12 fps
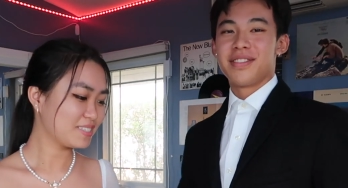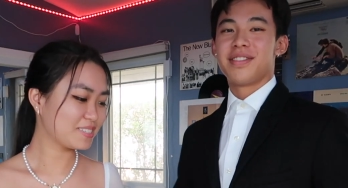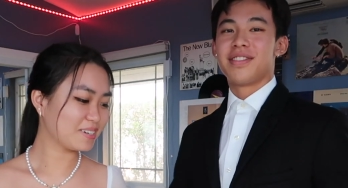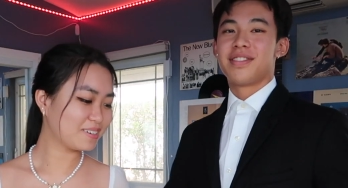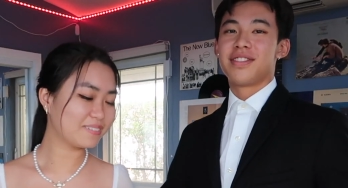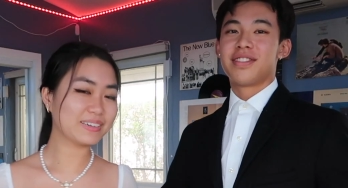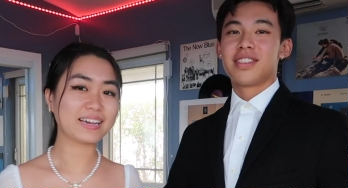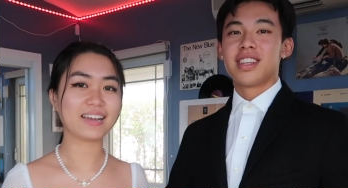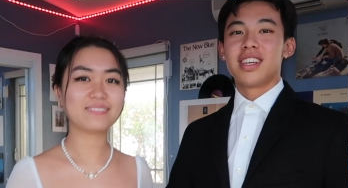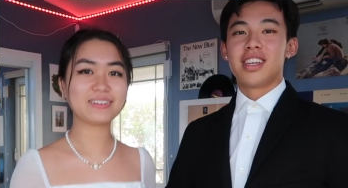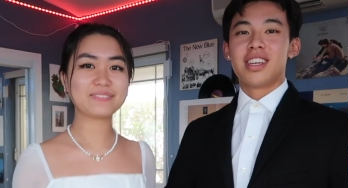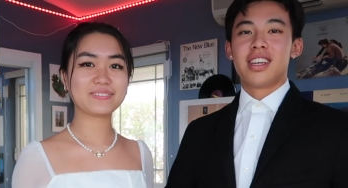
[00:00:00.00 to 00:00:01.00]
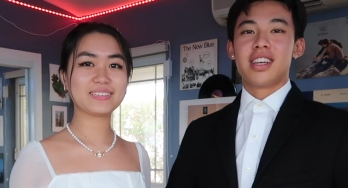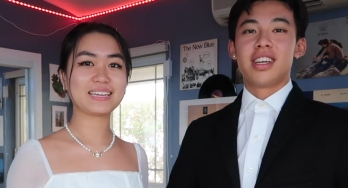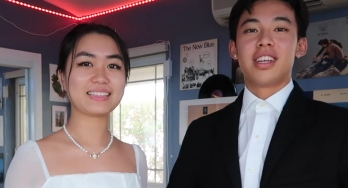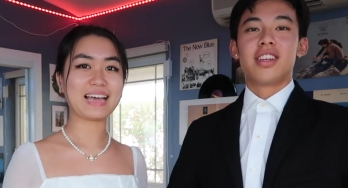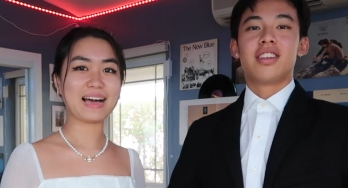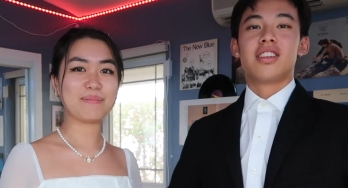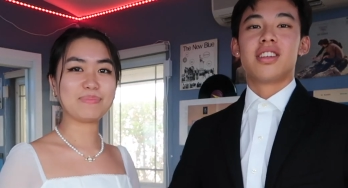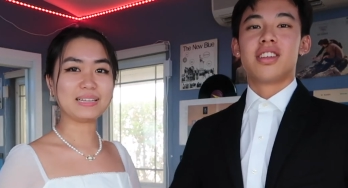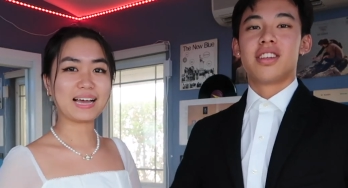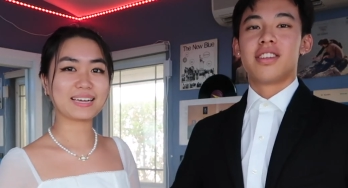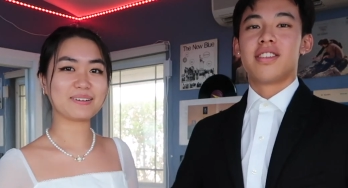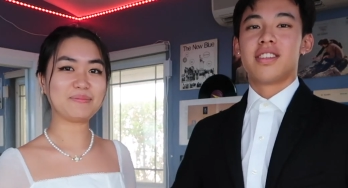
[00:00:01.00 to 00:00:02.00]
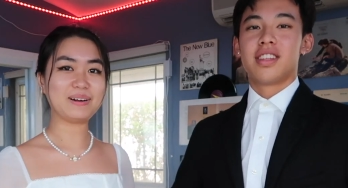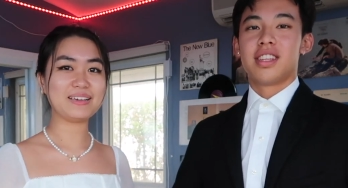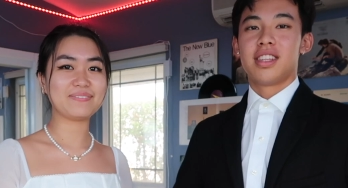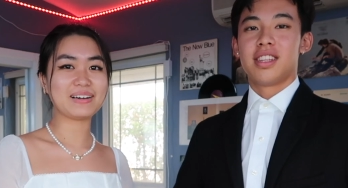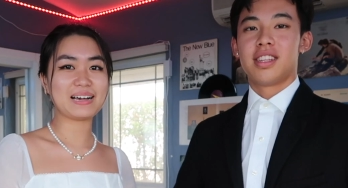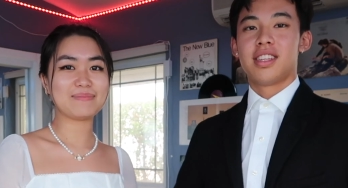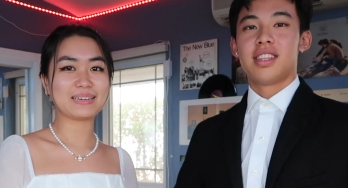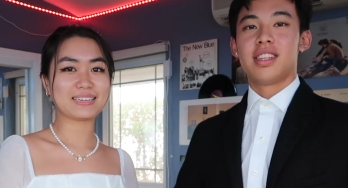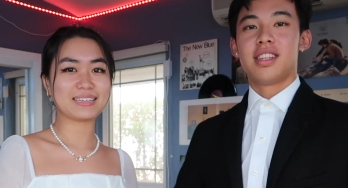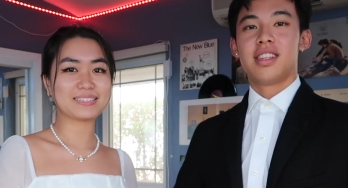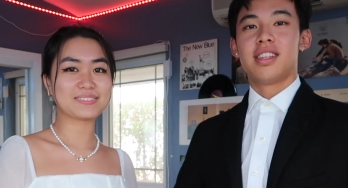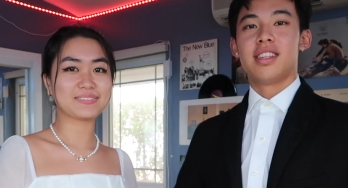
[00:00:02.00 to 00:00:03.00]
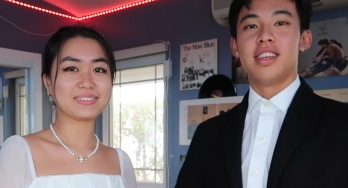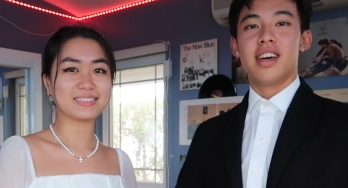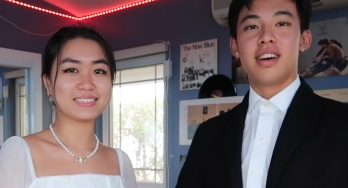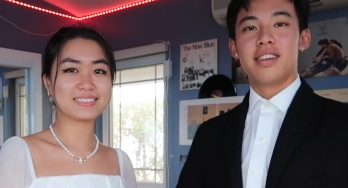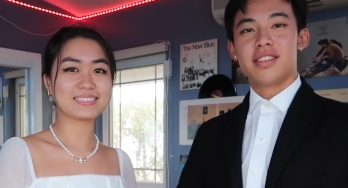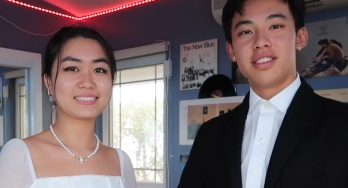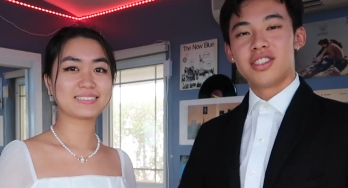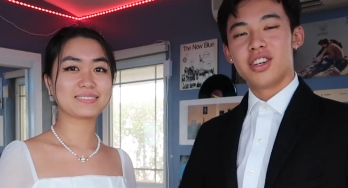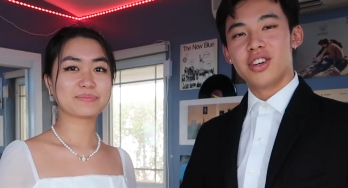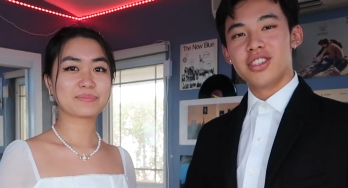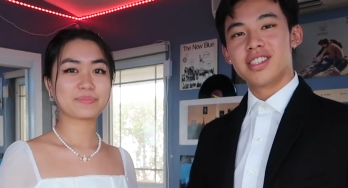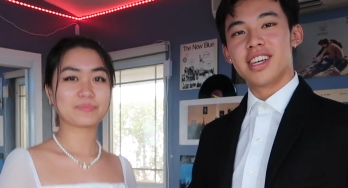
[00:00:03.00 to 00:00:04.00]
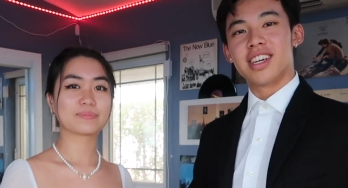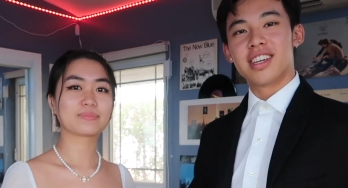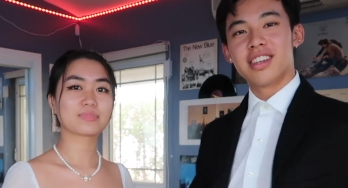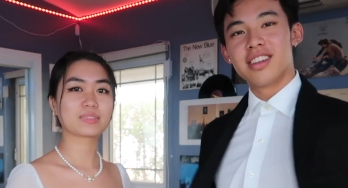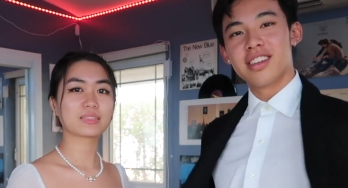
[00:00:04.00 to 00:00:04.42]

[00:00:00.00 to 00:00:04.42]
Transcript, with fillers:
Speaker 1: So we kind of went for like that black and white vibe, I guess, for yeah. this.
Speaker 2: So it's like